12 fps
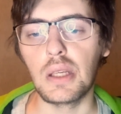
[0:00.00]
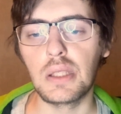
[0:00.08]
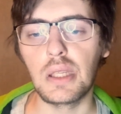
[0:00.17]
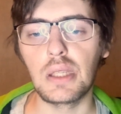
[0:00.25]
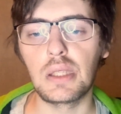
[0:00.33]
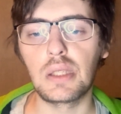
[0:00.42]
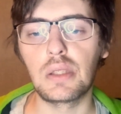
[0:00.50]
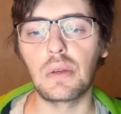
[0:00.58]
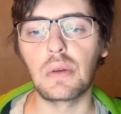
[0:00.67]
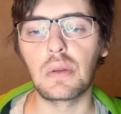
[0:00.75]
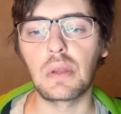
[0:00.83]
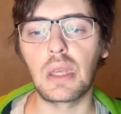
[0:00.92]

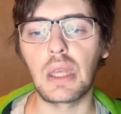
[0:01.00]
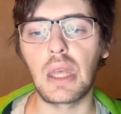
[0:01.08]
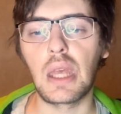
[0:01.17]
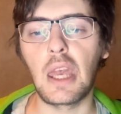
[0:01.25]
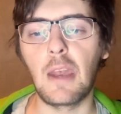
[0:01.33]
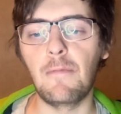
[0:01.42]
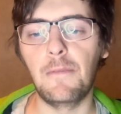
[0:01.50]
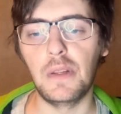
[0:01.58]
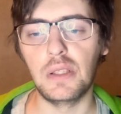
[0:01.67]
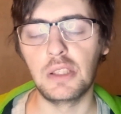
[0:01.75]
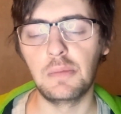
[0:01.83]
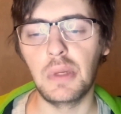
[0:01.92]
access the game
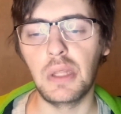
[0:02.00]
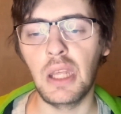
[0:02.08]
files,